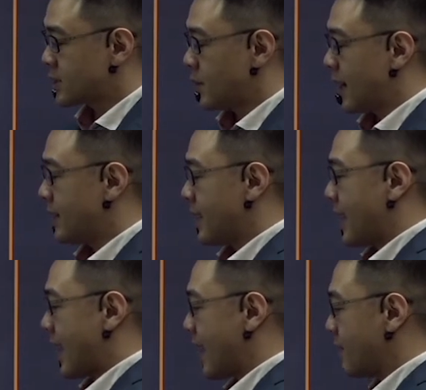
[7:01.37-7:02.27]
one,
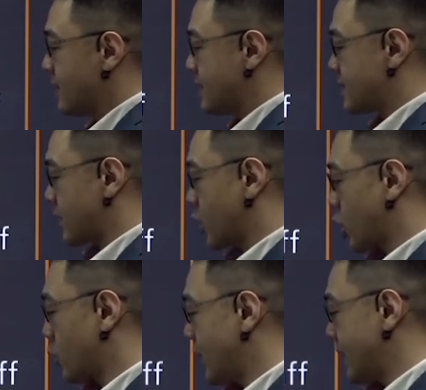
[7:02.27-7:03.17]
how is the
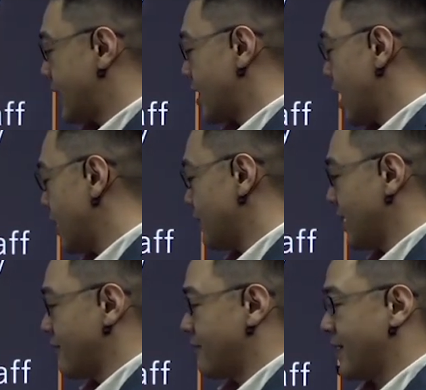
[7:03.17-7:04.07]
current economy
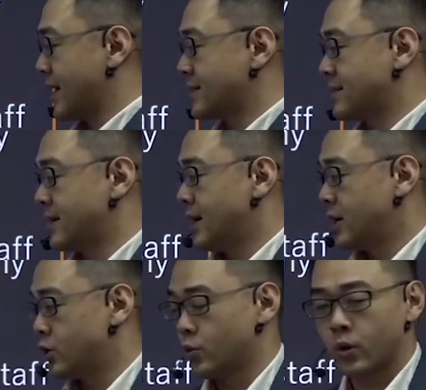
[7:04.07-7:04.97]
affect
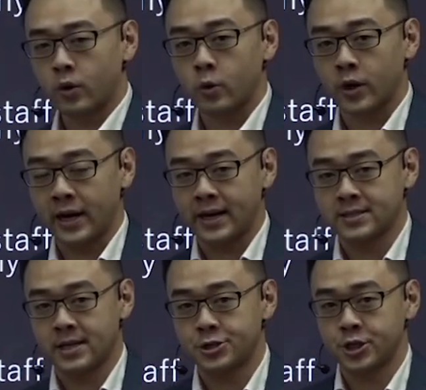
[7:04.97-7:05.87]
your
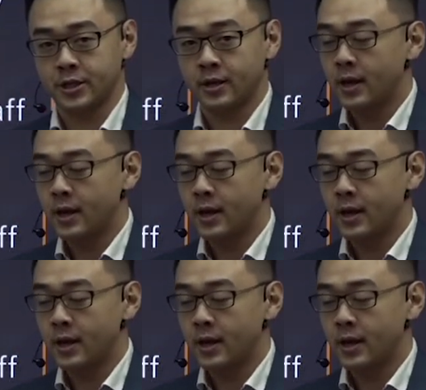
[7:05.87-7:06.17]
organization?